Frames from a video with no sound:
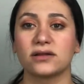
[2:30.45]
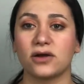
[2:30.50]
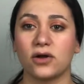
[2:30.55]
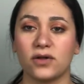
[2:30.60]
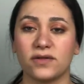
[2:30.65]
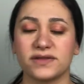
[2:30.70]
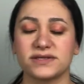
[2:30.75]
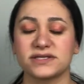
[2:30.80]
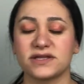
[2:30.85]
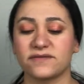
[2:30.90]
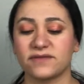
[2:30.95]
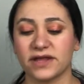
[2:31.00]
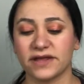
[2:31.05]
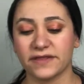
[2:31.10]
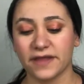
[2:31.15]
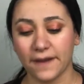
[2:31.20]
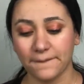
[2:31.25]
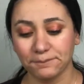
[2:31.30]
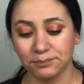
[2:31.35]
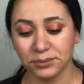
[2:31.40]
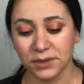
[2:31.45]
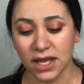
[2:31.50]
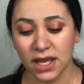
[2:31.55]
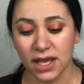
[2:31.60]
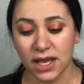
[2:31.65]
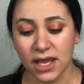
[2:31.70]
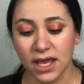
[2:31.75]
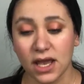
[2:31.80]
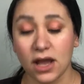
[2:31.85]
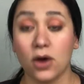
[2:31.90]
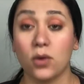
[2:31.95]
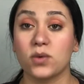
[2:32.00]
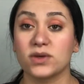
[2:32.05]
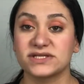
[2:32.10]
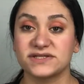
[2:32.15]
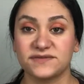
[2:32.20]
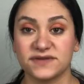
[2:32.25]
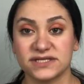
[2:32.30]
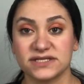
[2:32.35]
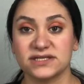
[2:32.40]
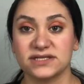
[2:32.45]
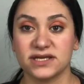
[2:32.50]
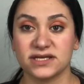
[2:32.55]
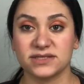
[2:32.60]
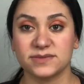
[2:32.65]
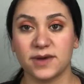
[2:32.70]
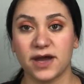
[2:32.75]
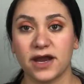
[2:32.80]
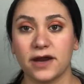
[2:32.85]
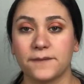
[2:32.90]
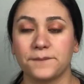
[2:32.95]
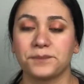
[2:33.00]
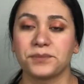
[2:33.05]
all the stuff like that. Or what's fixing to expire